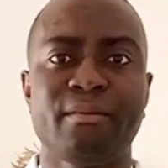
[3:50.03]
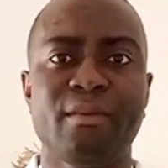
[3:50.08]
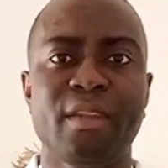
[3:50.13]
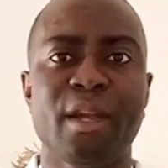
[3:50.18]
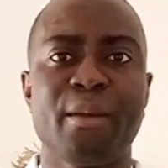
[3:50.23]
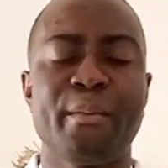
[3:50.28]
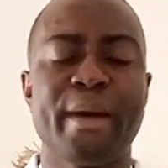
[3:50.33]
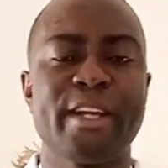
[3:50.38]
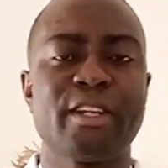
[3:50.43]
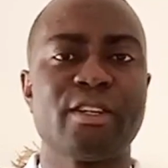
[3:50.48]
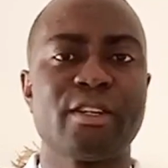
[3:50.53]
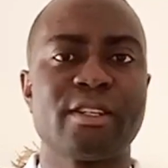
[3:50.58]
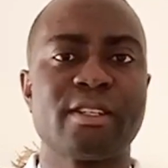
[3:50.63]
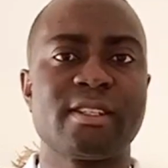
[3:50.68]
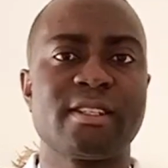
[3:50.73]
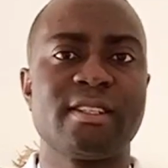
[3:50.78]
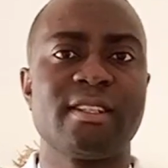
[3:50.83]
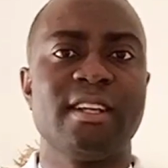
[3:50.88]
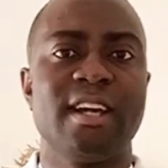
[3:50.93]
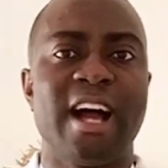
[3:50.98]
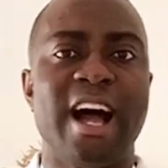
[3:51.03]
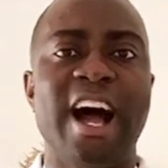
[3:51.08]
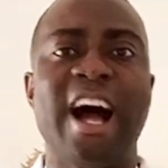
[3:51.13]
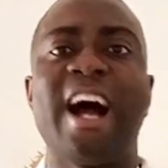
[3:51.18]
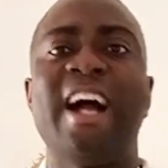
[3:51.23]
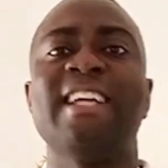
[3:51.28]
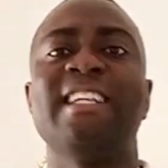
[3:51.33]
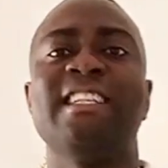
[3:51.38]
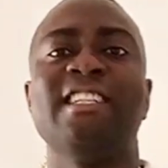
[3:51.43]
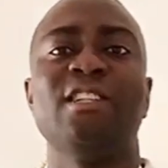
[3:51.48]
by just
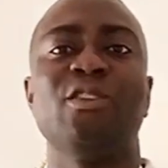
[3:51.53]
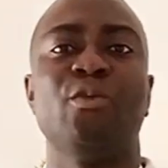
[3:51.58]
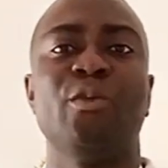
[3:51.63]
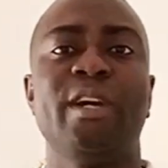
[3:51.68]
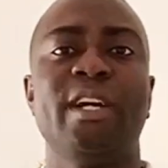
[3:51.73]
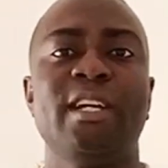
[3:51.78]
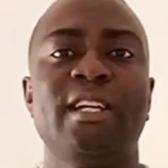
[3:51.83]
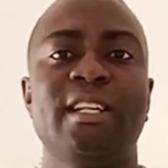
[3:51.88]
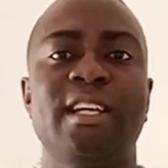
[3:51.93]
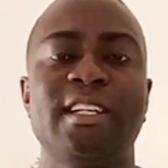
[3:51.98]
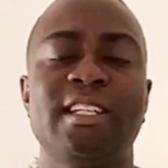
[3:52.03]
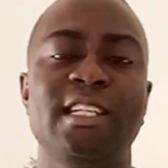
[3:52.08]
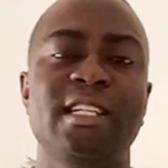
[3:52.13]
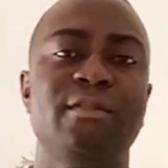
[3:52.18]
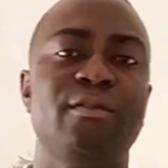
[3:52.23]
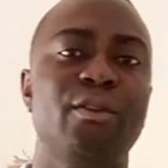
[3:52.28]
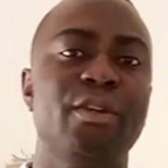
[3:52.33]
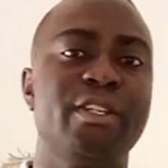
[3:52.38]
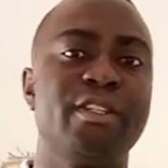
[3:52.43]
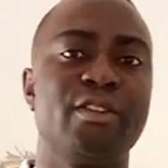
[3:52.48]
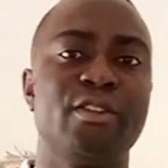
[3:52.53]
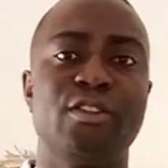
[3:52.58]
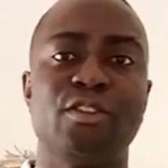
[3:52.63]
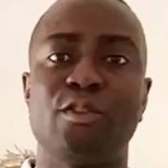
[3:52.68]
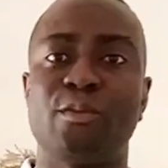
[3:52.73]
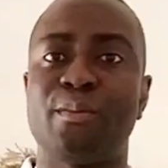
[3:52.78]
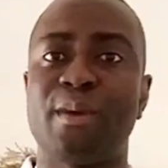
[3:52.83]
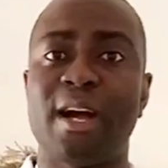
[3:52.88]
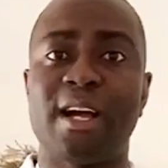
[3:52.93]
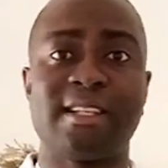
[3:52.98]
hiding away that evil is going to
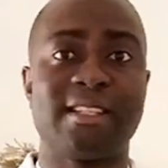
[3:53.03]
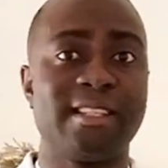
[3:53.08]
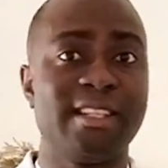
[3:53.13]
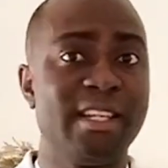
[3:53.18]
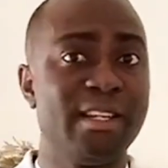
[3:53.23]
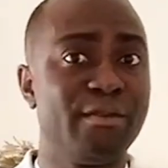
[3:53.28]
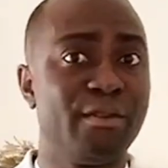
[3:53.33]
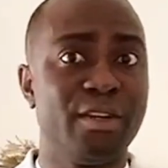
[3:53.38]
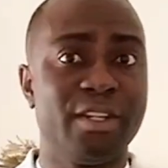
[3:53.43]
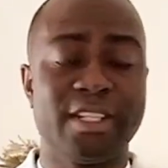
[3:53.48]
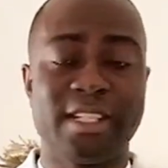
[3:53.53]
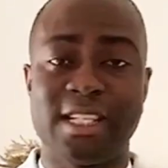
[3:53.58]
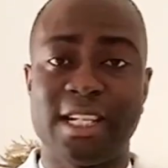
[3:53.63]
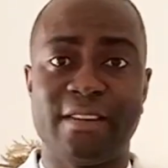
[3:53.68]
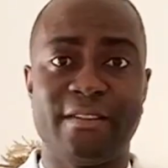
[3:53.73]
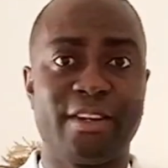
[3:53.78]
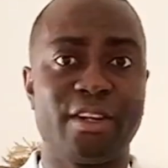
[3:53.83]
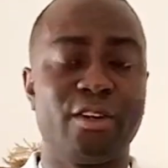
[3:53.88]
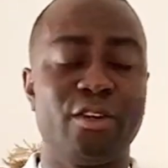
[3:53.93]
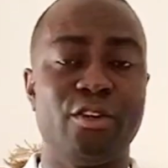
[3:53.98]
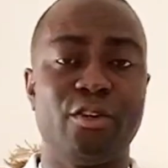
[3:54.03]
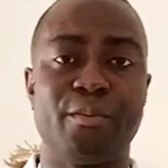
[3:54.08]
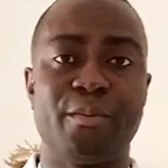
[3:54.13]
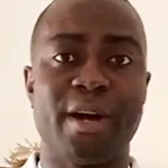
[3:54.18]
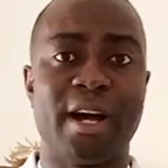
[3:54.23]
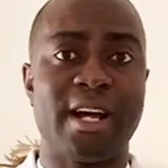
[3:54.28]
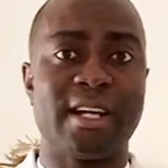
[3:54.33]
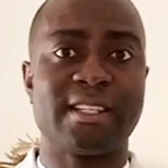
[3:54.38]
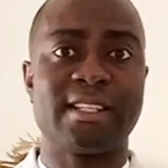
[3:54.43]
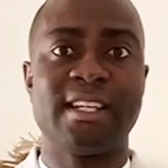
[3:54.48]
pass. Evil is never going to
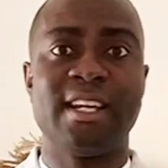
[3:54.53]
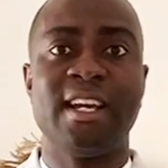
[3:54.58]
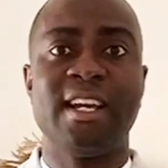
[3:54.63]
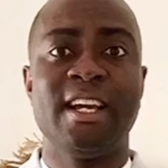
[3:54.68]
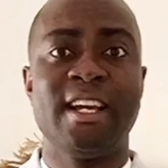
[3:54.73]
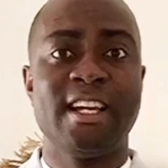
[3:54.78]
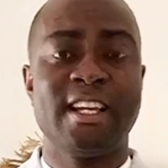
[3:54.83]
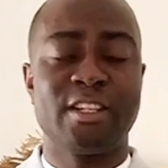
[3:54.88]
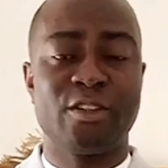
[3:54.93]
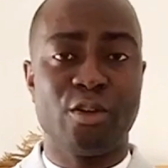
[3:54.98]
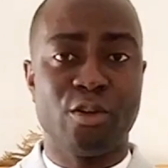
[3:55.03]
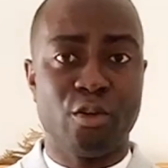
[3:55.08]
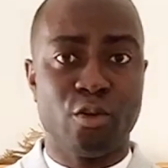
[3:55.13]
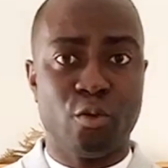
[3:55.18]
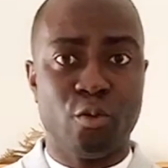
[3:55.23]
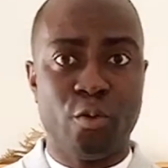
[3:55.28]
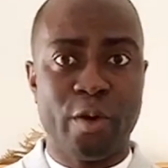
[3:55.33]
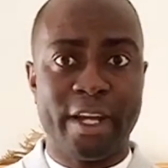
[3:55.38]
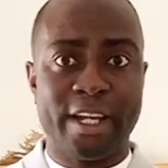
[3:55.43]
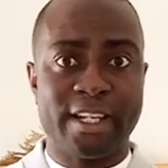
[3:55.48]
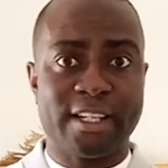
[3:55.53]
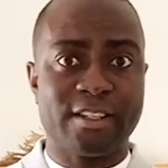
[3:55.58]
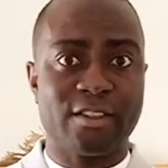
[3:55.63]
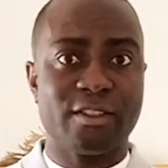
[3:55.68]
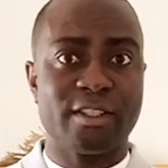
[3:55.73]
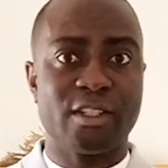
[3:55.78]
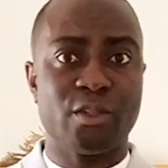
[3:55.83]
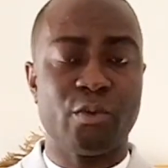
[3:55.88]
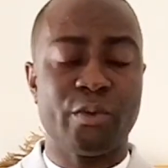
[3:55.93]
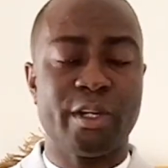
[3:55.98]
pass. It's going to wait
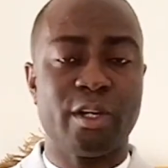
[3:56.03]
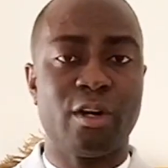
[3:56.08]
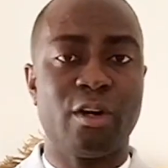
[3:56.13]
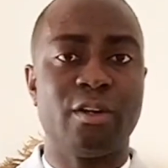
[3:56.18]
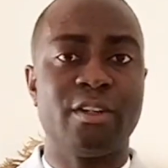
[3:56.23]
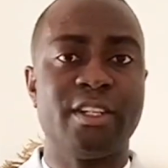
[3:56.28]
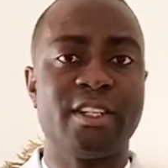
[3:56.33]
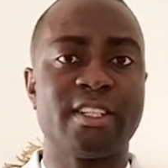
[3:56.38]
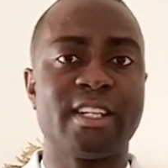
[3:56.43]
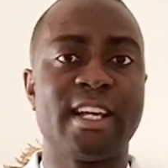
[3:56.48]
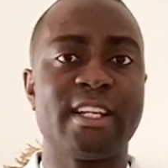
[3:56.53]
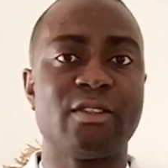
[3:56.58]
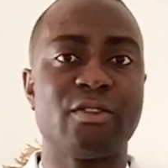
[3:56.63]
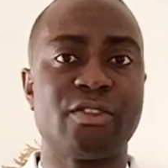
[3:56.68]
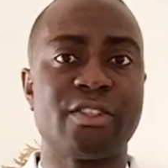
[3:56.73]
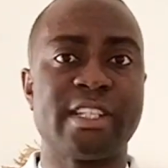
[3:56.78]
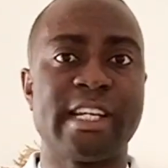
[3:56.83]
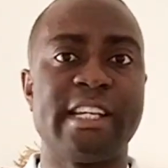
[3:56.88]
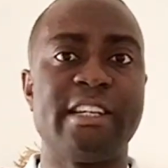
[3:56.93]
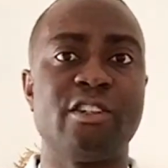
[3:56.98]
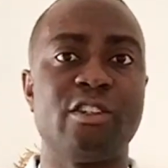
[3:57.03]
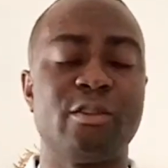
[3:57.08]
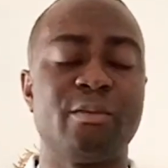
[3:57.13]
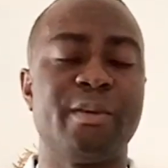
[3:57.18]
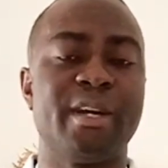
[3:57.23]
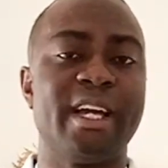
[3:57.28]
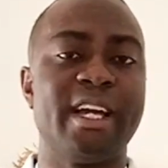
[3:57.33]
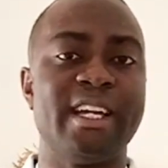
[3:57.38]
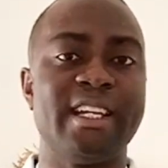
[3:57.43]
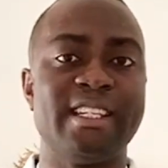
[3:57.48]
until we all decide to stand up
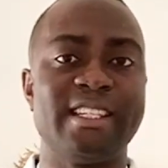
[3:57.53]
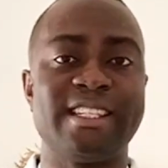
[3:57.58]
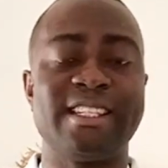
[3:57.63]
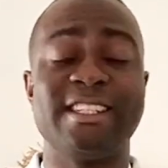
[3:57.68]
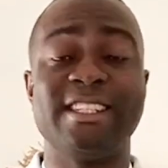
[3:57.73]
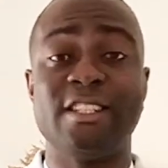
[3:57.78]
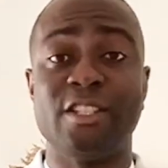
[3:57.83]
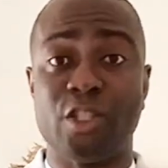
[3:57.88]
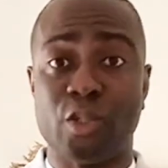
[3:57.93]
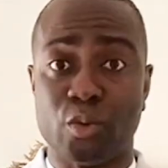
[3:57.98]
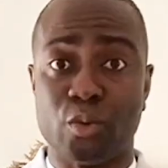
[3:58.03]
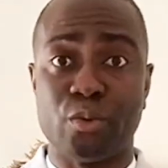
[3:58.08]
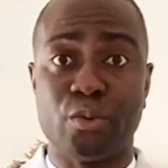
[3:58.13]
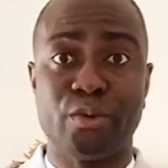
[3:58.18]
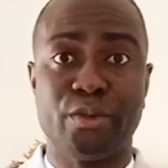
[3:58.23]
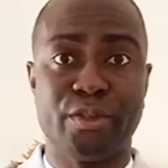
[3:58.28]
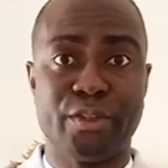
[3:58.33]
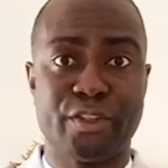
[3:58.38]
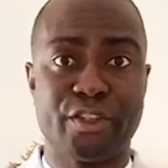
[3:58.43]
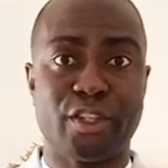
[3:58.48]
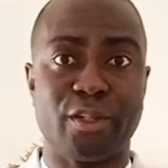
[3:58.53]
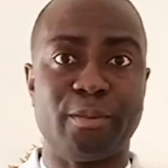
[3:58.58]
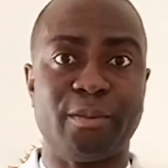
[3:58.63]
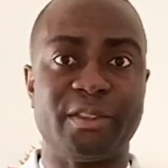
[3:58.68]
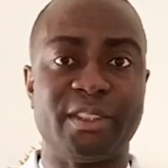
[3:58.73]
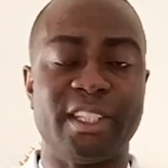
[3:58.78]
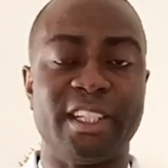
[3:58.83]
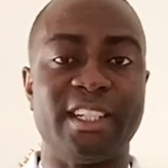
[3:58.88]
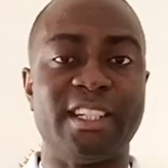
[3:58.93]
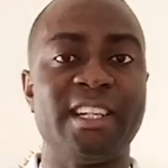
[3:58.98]
and do
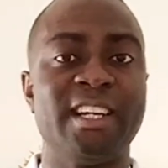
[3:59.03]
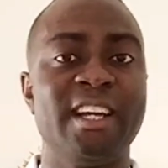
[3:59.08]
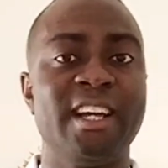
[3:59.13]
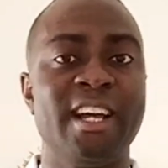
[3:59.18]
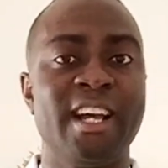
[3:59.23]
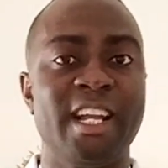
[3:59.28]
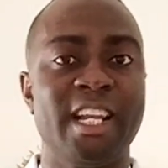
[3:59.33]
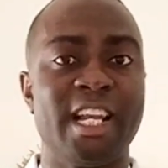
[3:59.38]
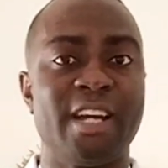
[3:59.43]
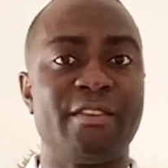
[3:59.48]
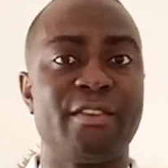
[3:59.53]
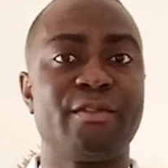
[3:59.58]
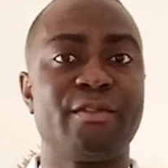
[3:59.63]
something. Never